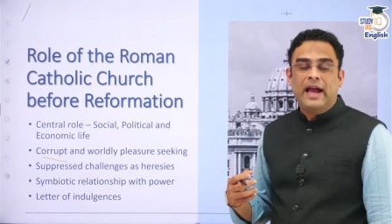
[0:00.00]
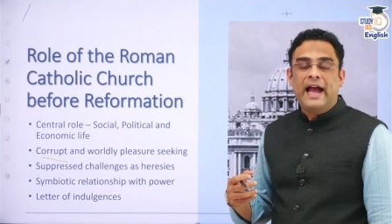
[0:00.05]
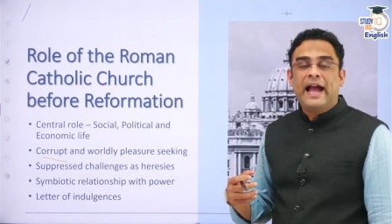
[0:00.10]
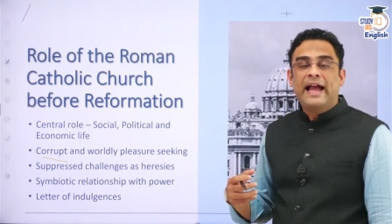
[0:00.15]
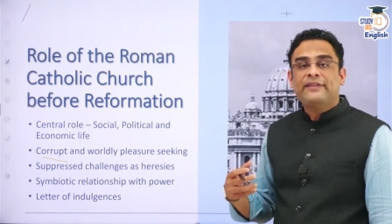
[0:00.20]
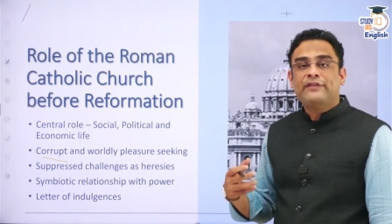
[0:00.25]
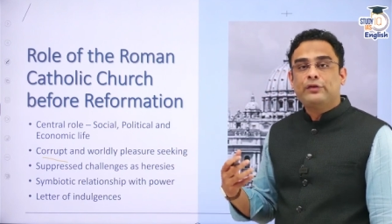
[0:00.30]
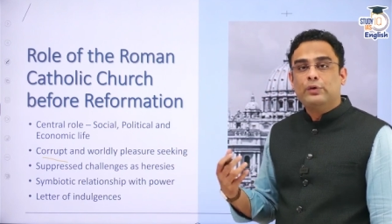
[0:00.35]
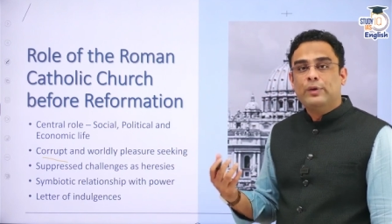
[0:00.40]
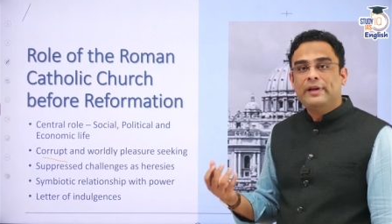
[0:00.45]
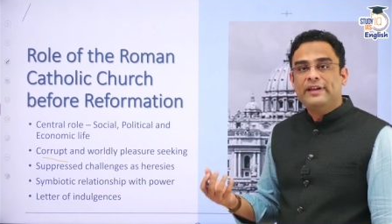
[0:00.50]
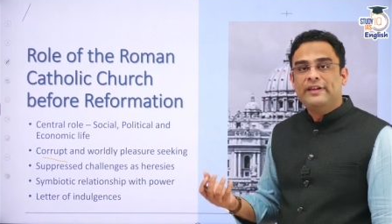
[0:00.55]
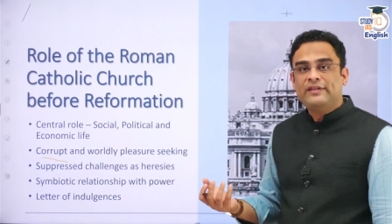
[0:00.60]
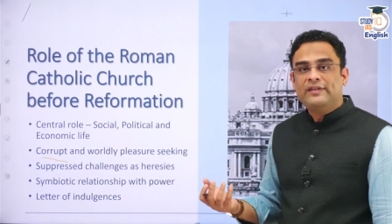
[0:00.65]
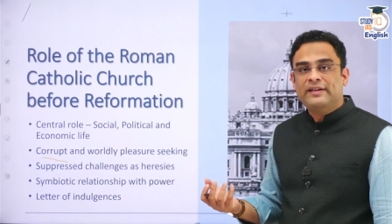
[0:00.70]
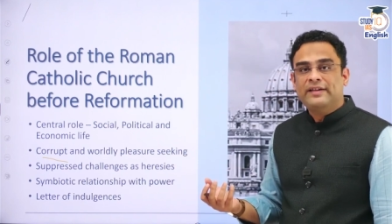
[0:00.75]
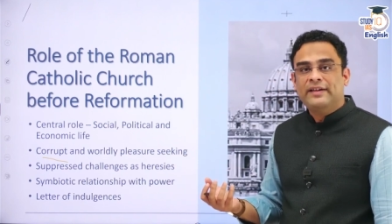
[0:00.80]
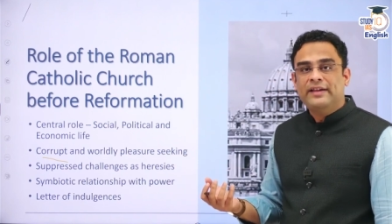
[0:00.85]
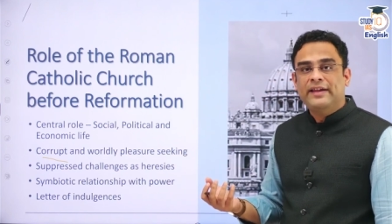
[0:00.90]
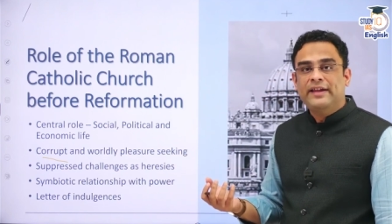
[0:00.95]
And slowly,
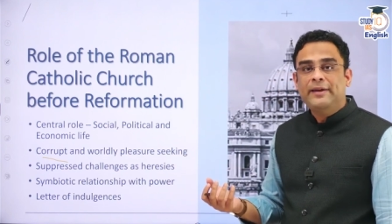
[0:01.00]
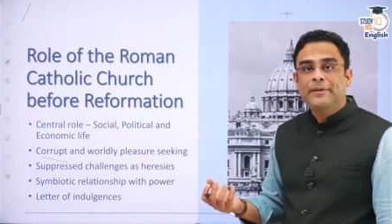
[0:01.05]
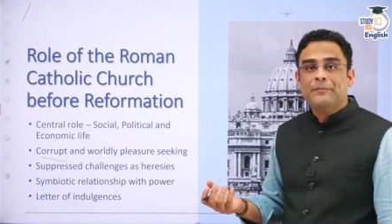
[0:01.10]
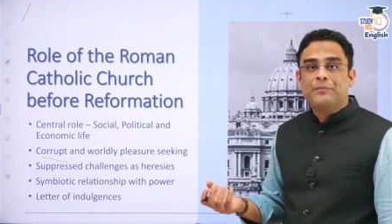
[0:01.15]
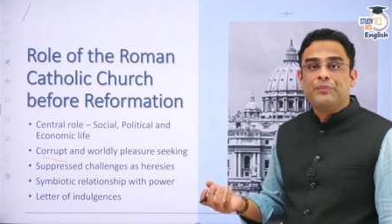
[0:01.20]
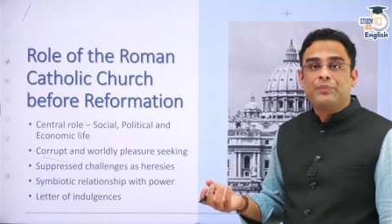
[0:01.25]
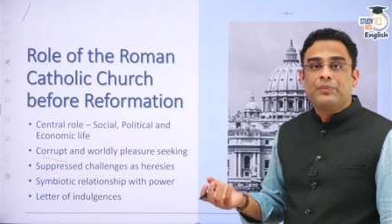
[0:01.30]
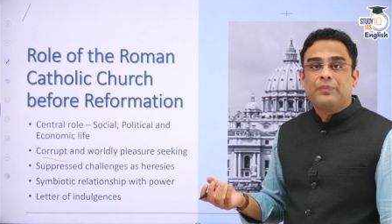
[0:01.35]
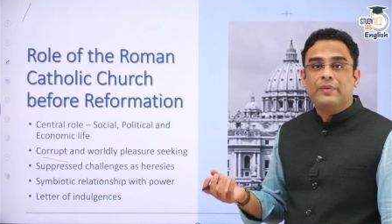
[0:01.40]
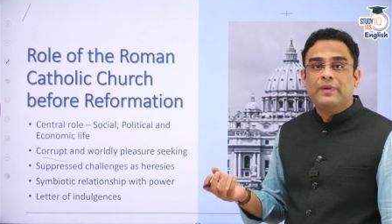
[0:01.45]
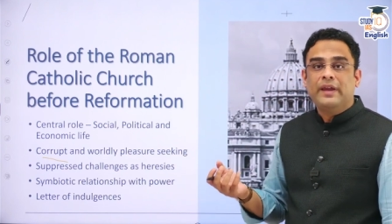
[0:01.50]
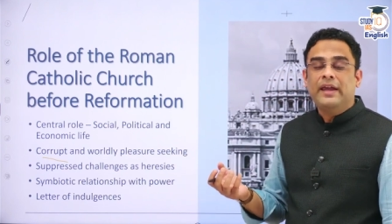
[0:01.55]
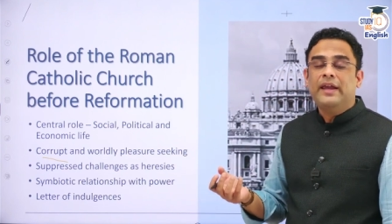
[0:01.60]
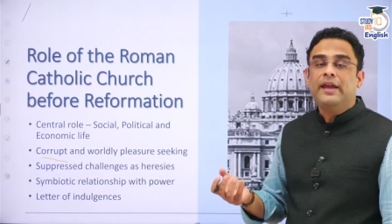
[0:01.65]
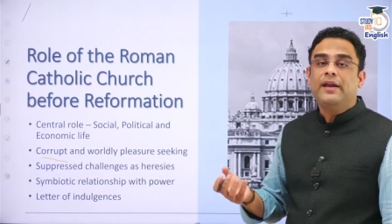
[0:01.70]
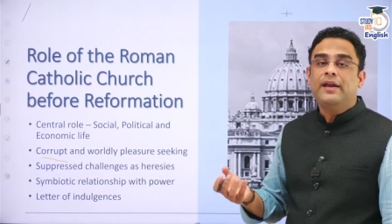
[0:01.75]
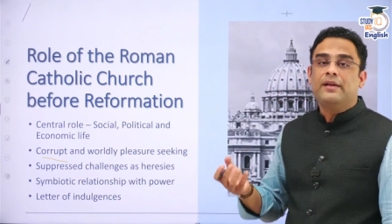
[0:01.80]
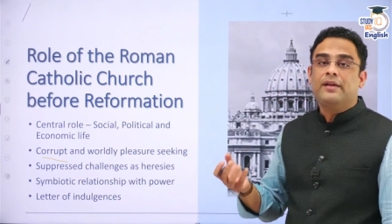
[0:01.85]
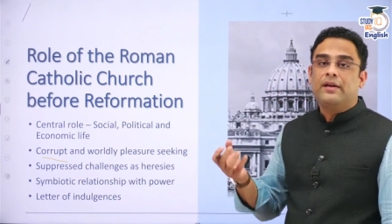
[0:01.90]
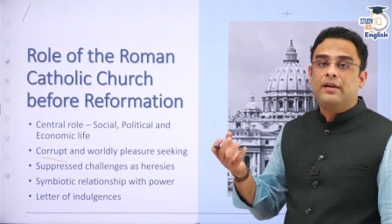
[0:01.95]
steadily,
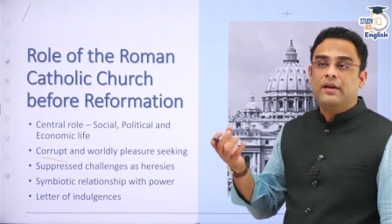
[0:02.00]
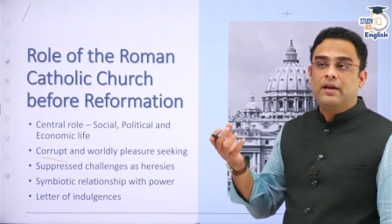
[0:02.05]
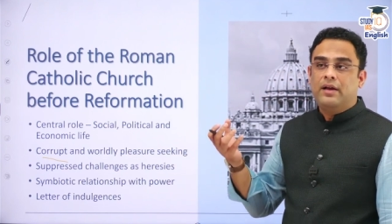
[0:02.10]
the